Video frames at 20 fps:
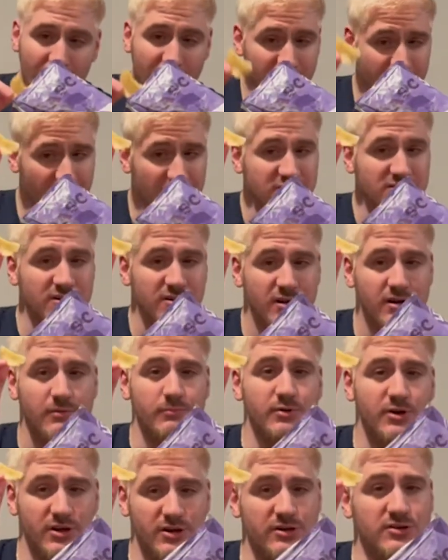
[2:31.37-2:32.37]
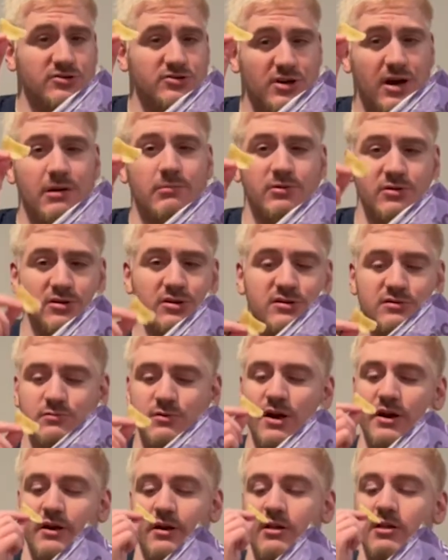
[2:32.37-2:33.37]
They actually did a pretty good job with these, I'm
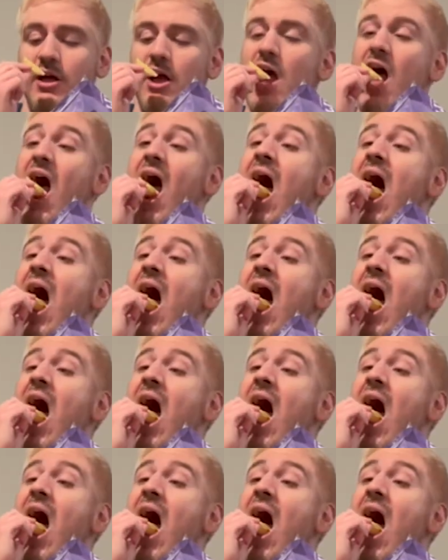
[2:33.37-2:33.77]
not gonna lie.